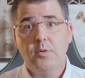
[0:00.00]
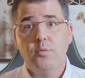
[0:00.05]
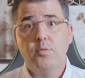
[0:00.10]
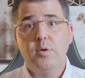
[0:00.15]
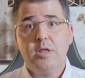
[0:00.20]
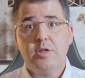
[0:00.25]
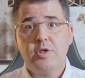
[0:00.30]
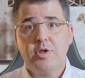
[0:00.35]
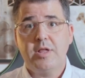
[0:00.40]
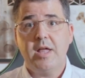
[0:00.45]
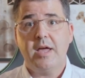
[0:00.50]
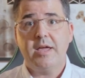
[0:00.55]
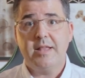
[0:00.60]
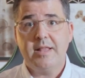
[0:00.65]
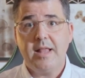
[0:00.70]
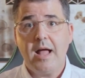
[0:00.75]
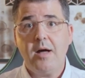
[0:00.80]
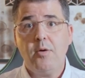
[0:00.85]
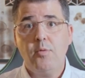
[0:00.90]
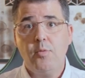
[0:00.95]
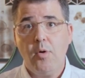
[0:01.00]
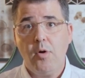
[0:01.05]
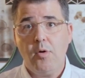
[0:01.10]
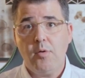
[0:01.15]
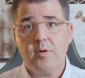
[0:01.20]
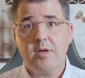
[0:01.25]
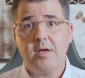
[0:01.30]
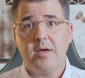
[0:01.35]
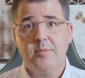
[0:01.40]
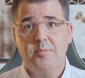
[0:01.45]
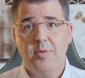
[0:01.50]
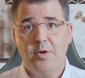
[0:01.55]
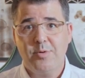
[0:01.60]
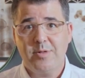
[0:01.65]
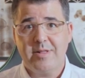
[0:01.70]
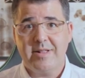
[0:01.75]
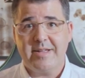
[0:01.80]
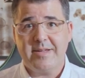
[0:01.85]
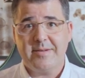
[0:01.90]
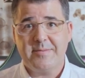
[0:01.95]
which they now work
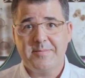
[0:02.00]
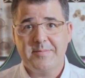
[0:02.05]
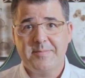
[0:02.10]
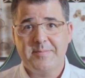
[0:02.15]
remotely.